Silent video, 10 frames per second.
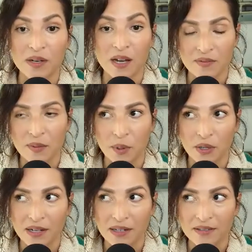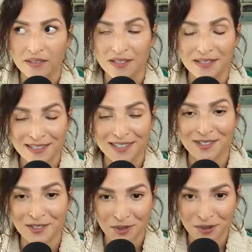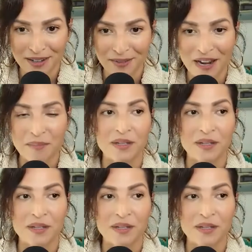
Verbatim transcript: not even burden because it's such a joy, right?